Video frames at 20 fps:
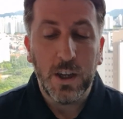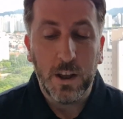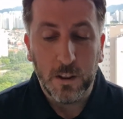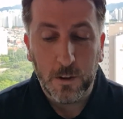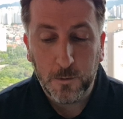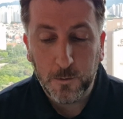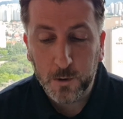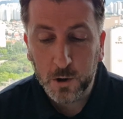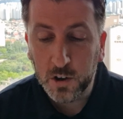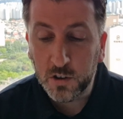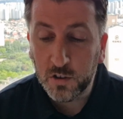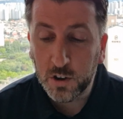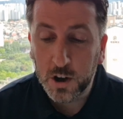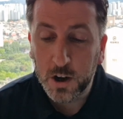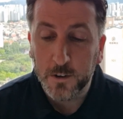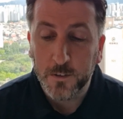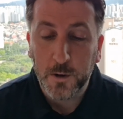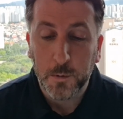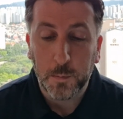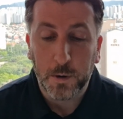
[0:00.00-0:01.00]
The first
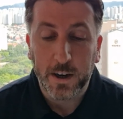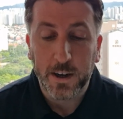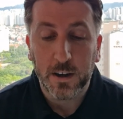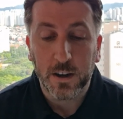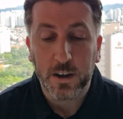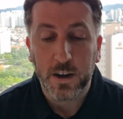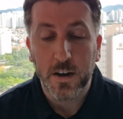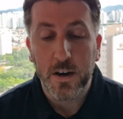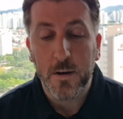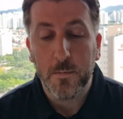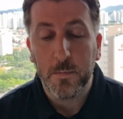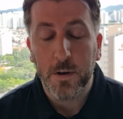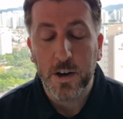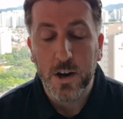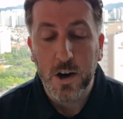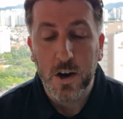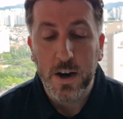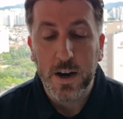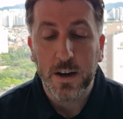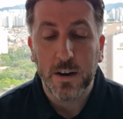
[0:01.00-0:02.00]
half he played like a number
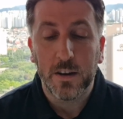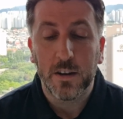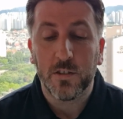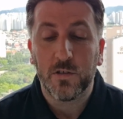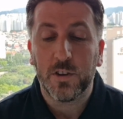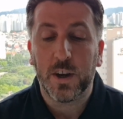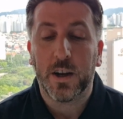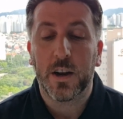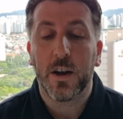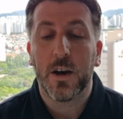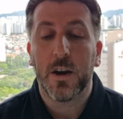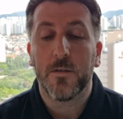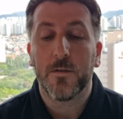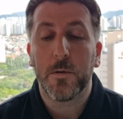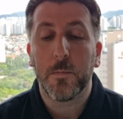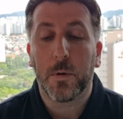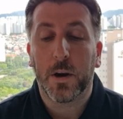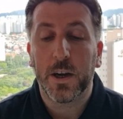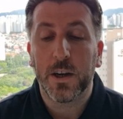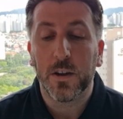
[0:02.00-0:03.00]
nine, and the second half he
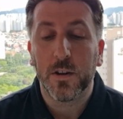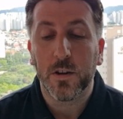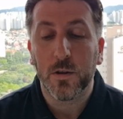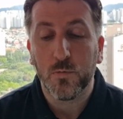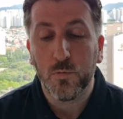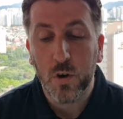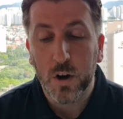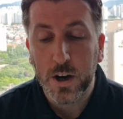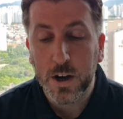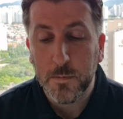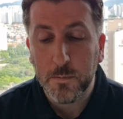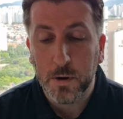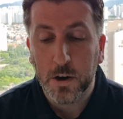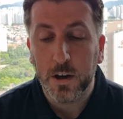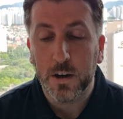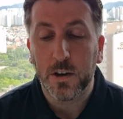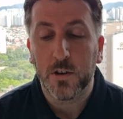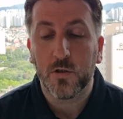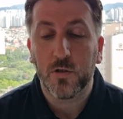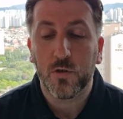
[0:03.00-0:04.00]
played on the right
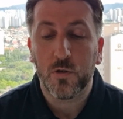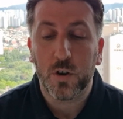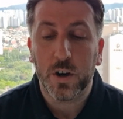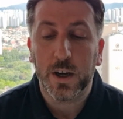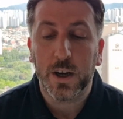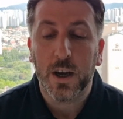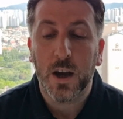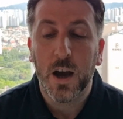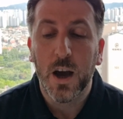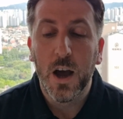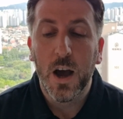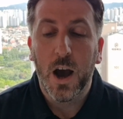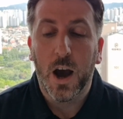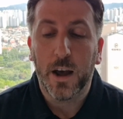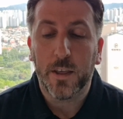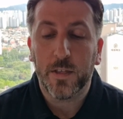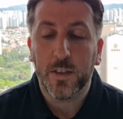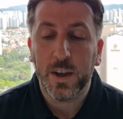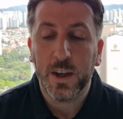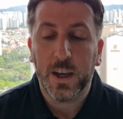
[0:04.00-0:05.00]
behind the striker.
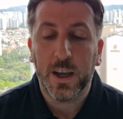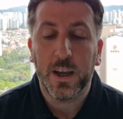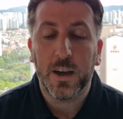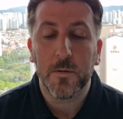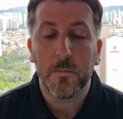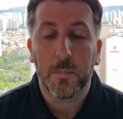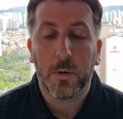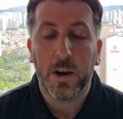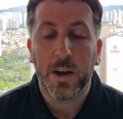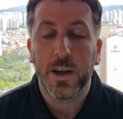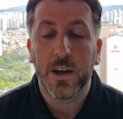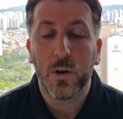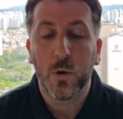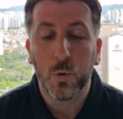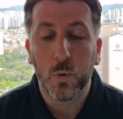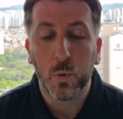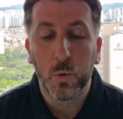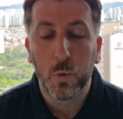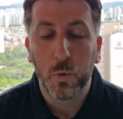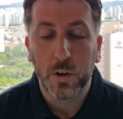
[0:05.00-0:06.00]
I think he can play in
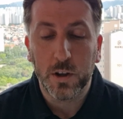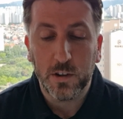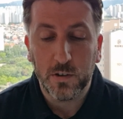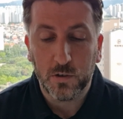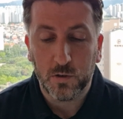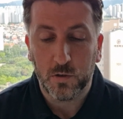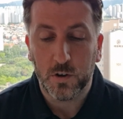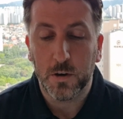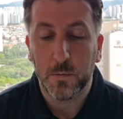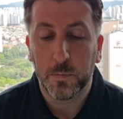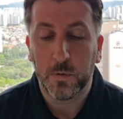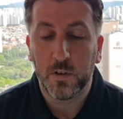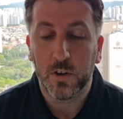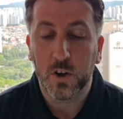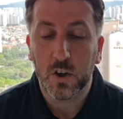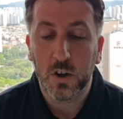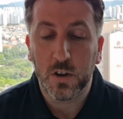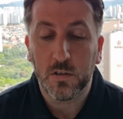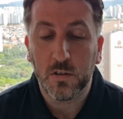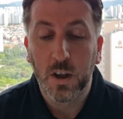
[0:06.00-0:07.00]
all these three
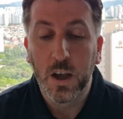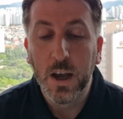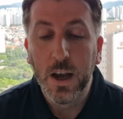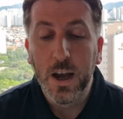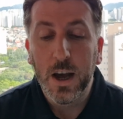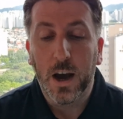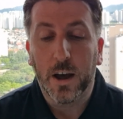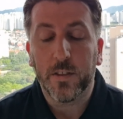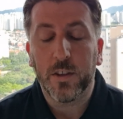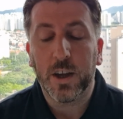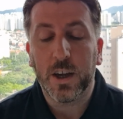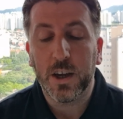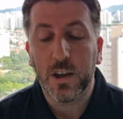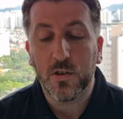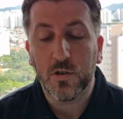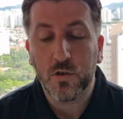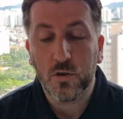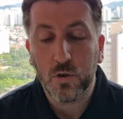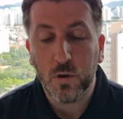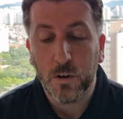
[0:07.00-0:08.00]
positions. I think he
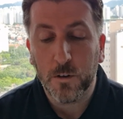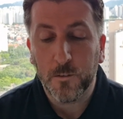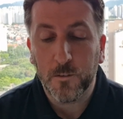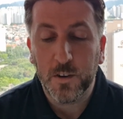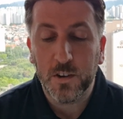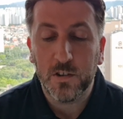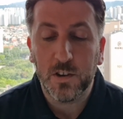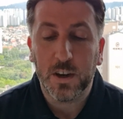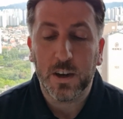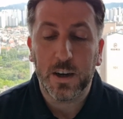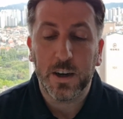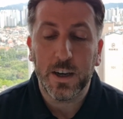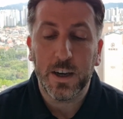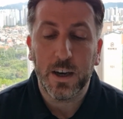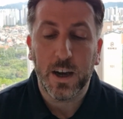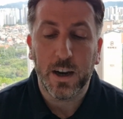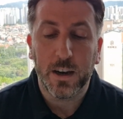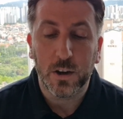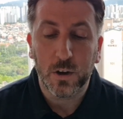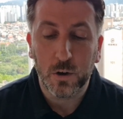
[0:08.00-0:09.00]
is strong
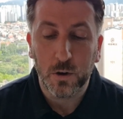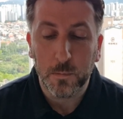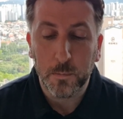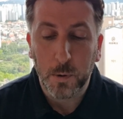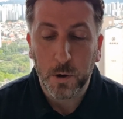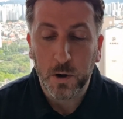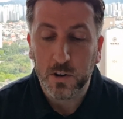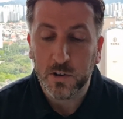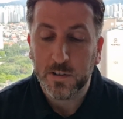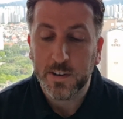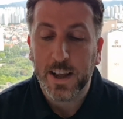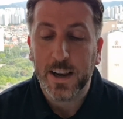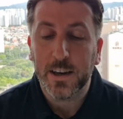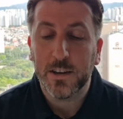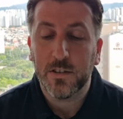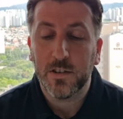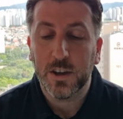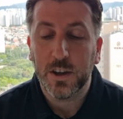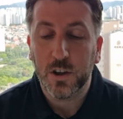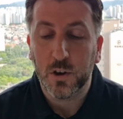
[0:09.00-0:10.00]
physically and a good
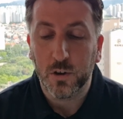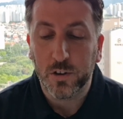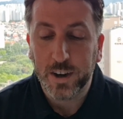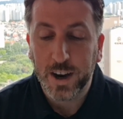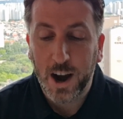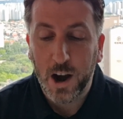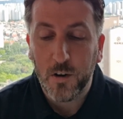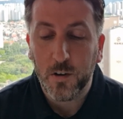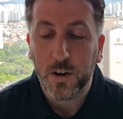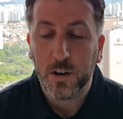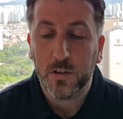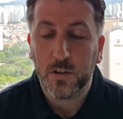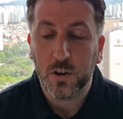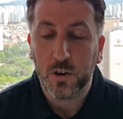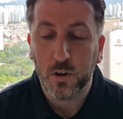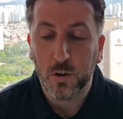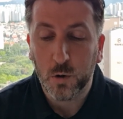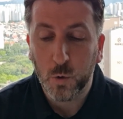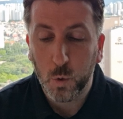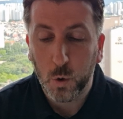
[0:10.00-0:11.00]
personality, good character,
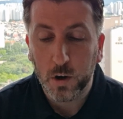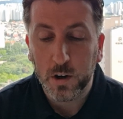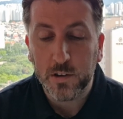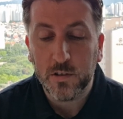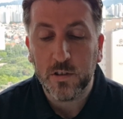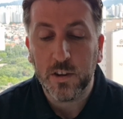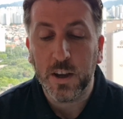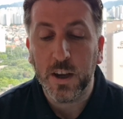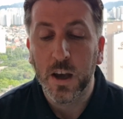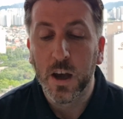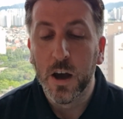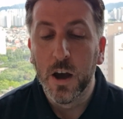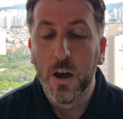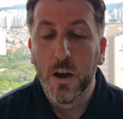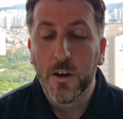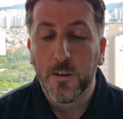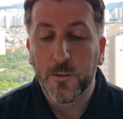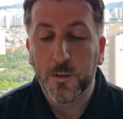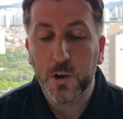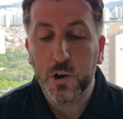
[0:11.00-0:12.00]
good quality."
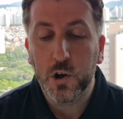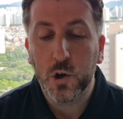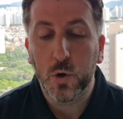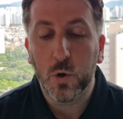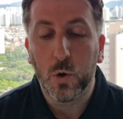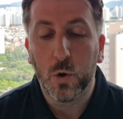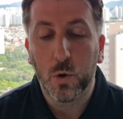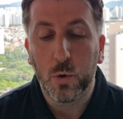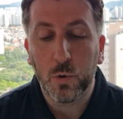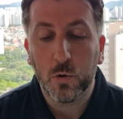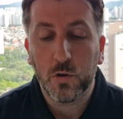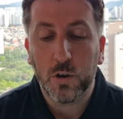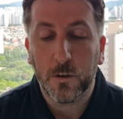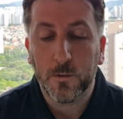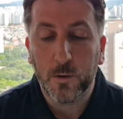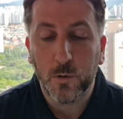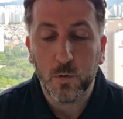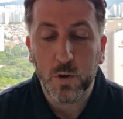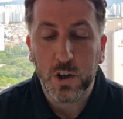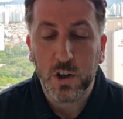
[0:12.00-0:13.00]
for sure. Also
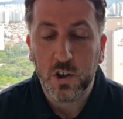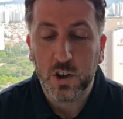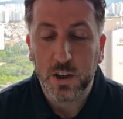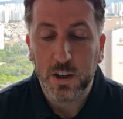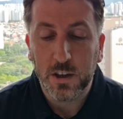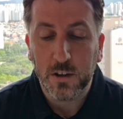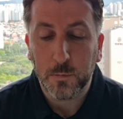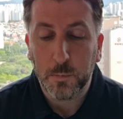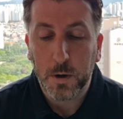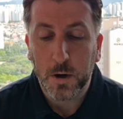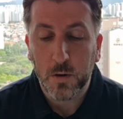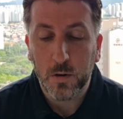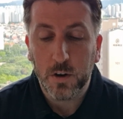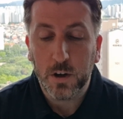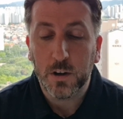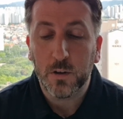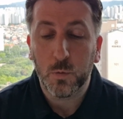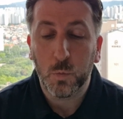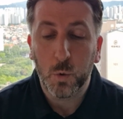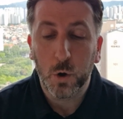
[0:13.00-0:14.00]
for Richie in this period,
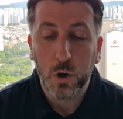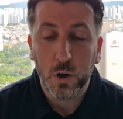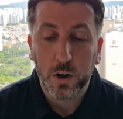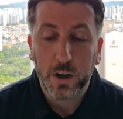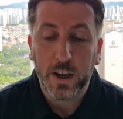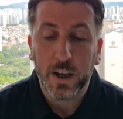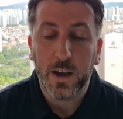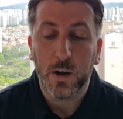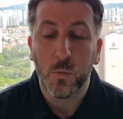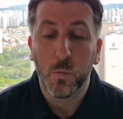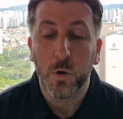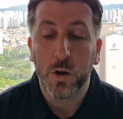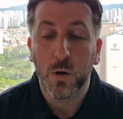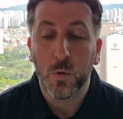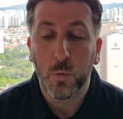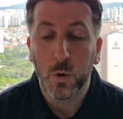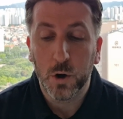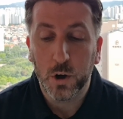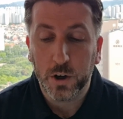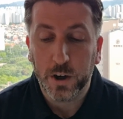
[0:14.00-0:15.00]
he's working and we are
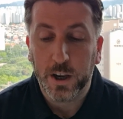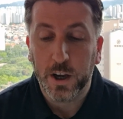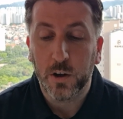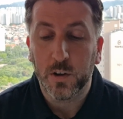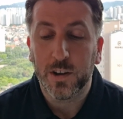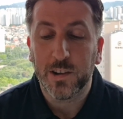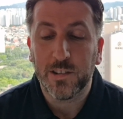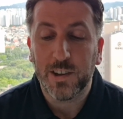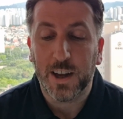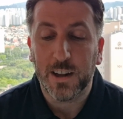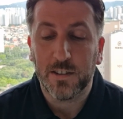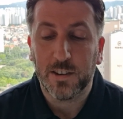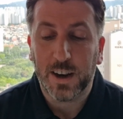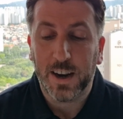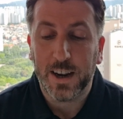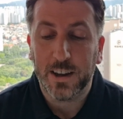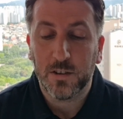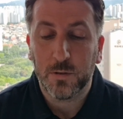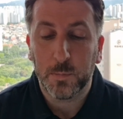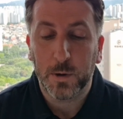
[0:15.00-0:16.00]
working on the
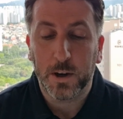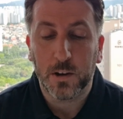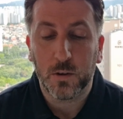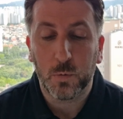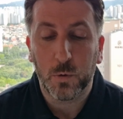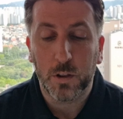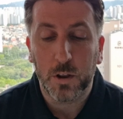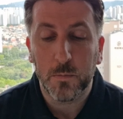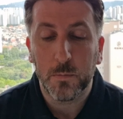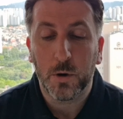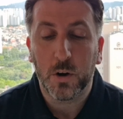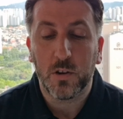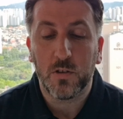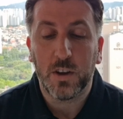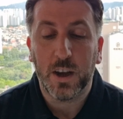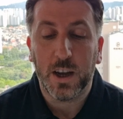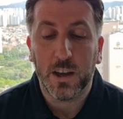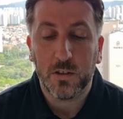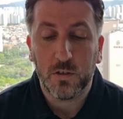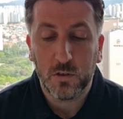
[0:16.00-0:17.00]
tactical aspects with him because
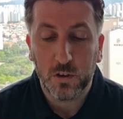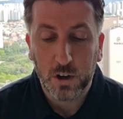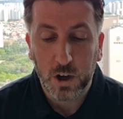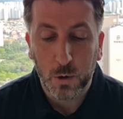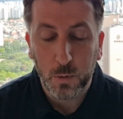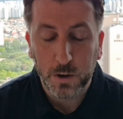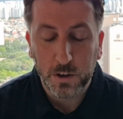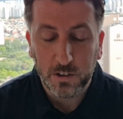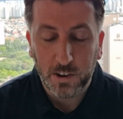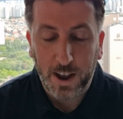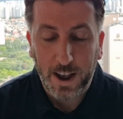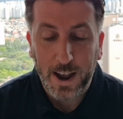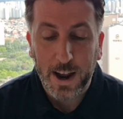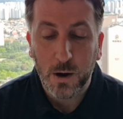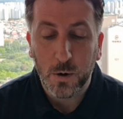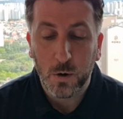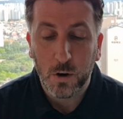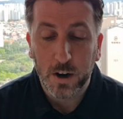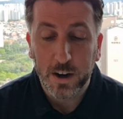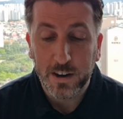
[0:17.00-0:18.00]
he has to go into
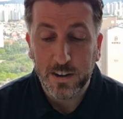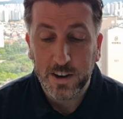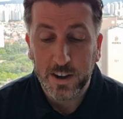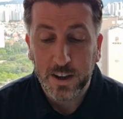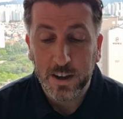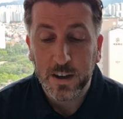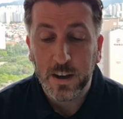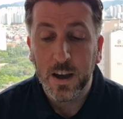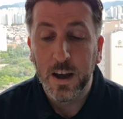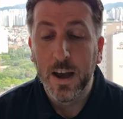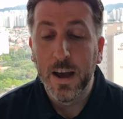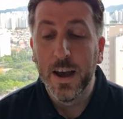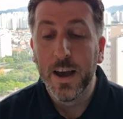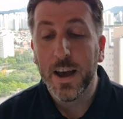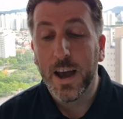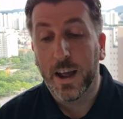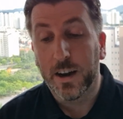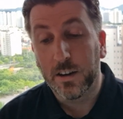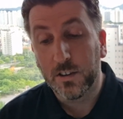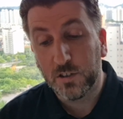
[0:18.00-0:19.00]
our idea.
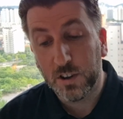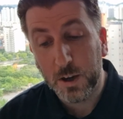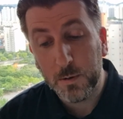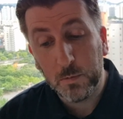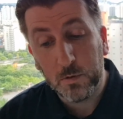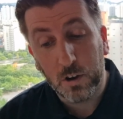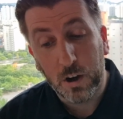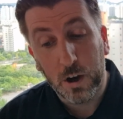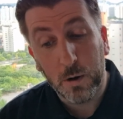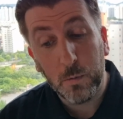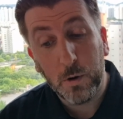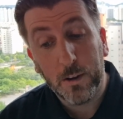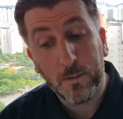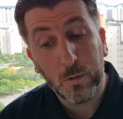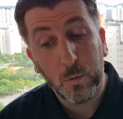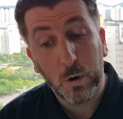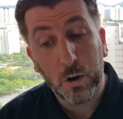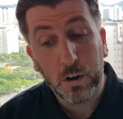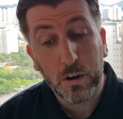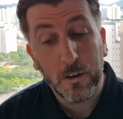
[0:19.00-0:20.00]
At the same time, we have
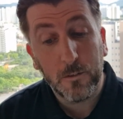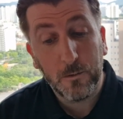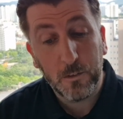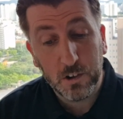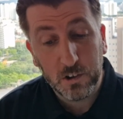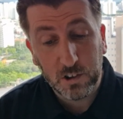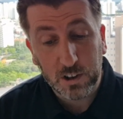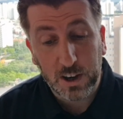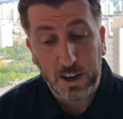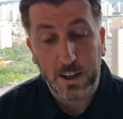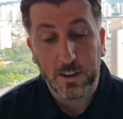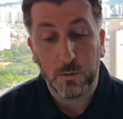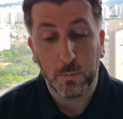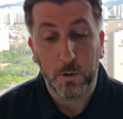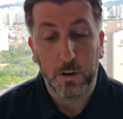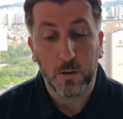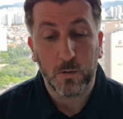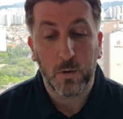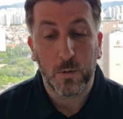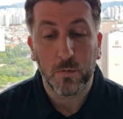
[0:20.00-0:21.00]
to work on the physical
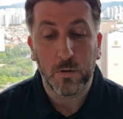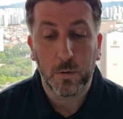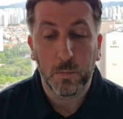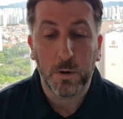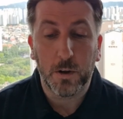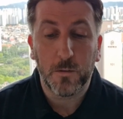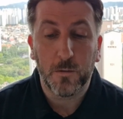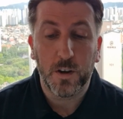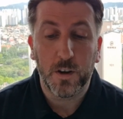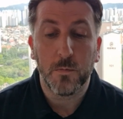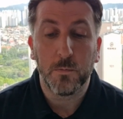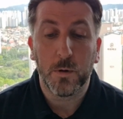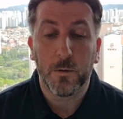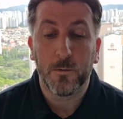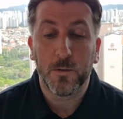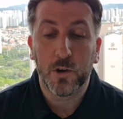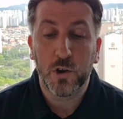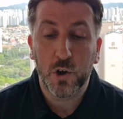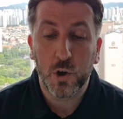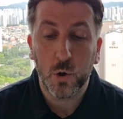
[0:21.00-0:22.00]
aspects for him to be fit.
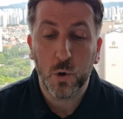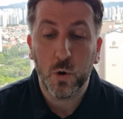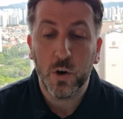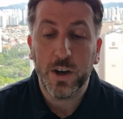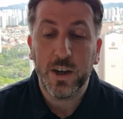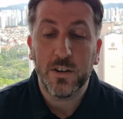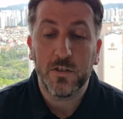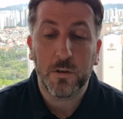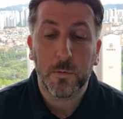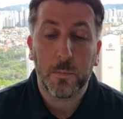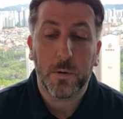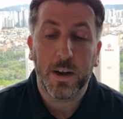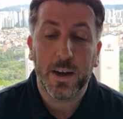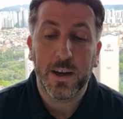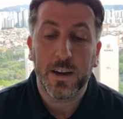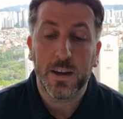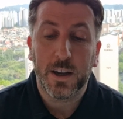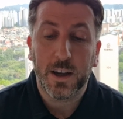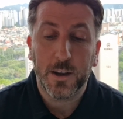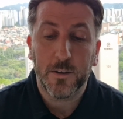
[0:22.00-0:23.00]
But for sure, he is a
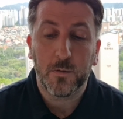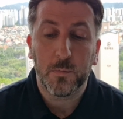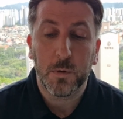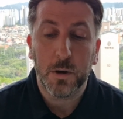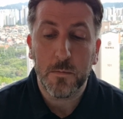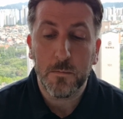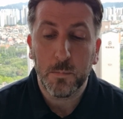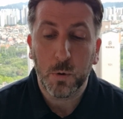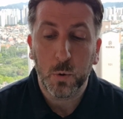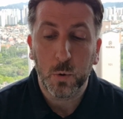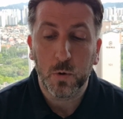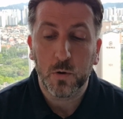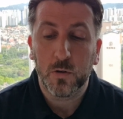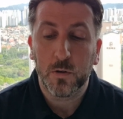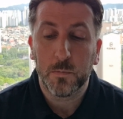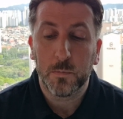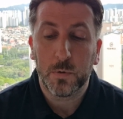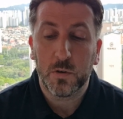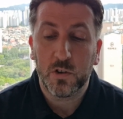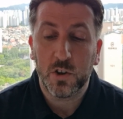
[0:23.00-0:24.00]
player that gives me
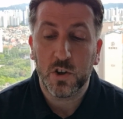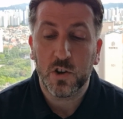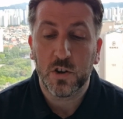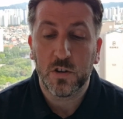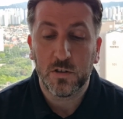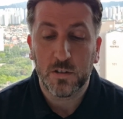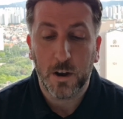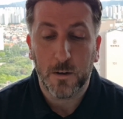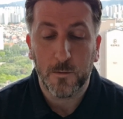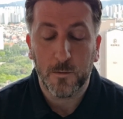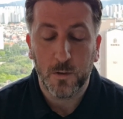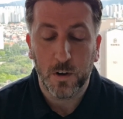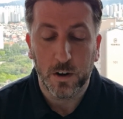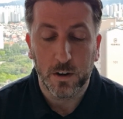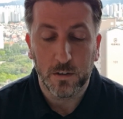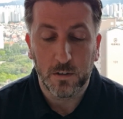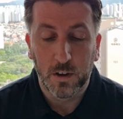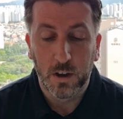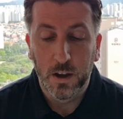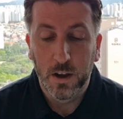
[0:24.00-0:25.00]
important positions up
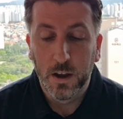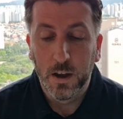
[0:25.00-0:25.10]
front.